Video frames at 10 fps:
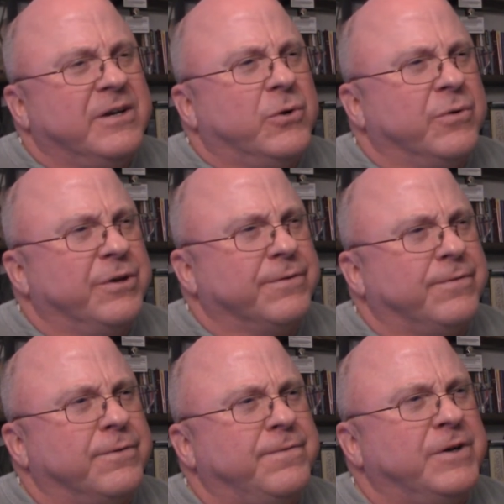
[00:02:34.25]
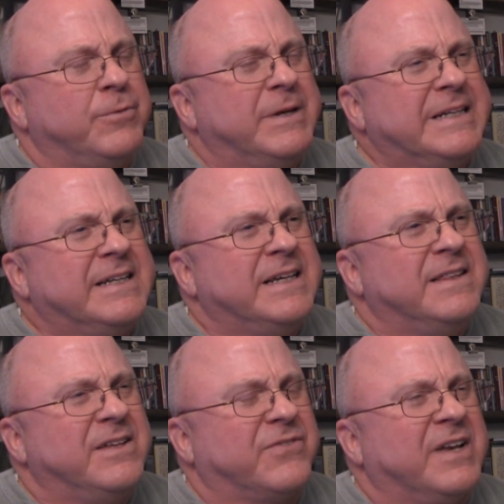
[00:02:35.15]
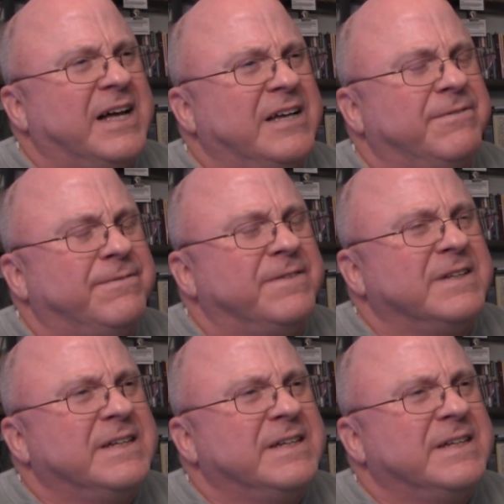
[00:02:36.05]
or their fulfillment in this life.